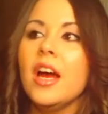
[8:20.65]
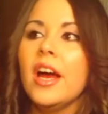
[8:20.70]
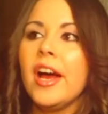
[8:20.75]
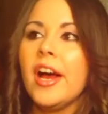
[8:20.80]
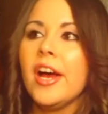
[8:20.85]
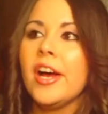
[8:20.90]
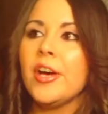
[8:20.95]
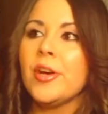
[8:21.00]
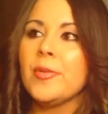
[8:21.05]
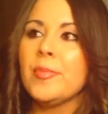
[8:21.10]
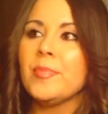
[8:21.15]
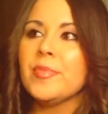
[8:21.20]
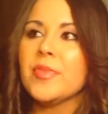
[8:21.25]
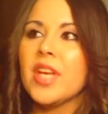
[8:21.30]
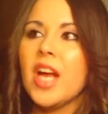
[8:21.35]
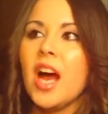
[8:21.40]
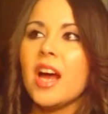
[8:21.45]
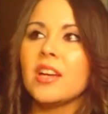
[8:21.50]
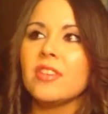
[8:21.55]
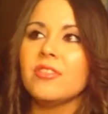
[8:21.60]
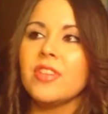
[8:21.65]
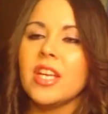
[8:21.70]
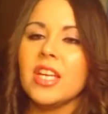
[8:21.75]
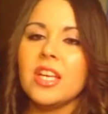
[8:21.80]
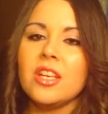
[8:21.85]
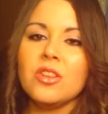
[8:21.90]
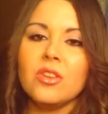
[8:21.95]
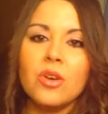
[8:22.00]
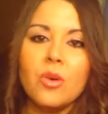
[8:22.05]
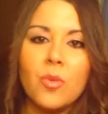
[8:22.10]
um, kind of like
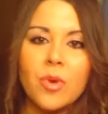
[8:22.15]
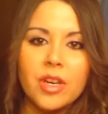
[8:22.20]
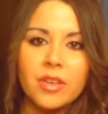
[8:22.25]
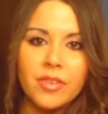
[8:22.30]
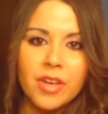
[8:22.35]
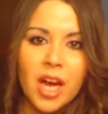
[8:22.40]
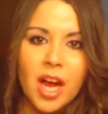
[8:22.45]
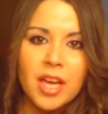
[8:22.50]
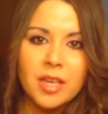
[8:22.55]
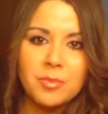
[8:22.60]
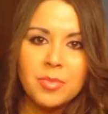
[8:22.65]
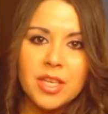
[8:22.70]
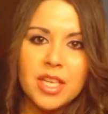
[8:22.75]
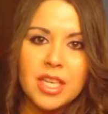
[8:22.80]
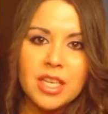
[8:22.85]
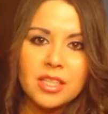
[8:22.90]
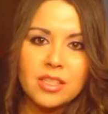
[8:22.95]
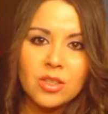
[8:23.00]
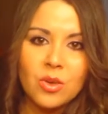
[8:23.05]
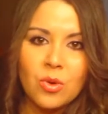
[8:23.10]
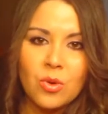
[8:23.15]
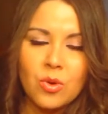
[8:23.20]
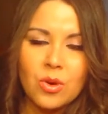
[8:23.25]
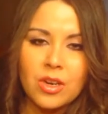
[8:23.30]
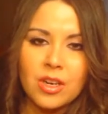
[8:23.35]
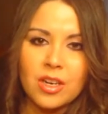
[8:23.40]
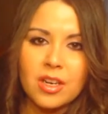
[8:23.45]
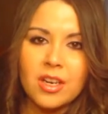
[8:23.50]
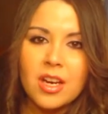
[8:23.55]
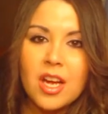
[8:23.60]
either a one of a kind piece
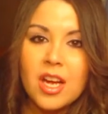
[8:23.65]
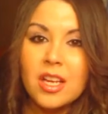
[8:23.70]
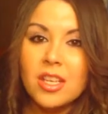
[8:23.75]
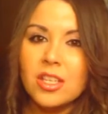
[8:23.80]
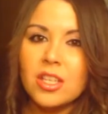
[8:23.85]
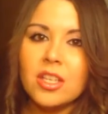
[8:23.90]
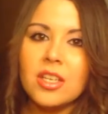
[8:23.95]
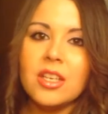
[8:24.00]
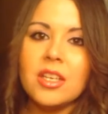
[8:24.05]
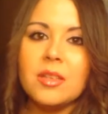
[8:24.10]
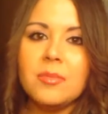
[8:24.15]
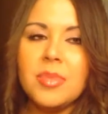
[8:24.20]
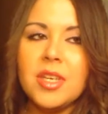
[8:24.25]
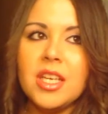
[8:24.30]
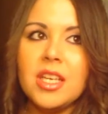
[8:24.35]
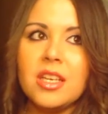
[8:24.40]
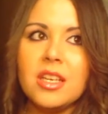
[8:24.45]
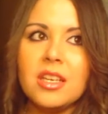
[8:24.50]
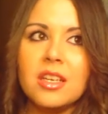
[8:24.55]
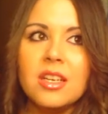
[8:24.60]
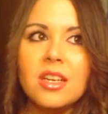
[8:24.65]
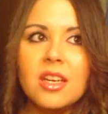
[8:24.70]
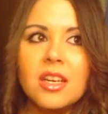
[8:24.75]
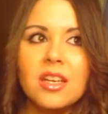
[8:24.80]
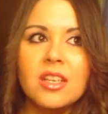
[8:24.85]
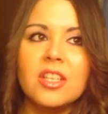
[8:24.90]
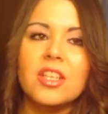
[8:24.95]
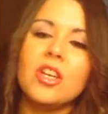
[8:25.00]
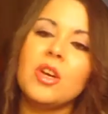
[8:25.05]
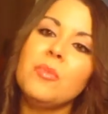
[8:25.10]
or you're going to be
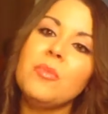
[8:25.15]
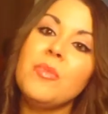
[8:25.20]
you know,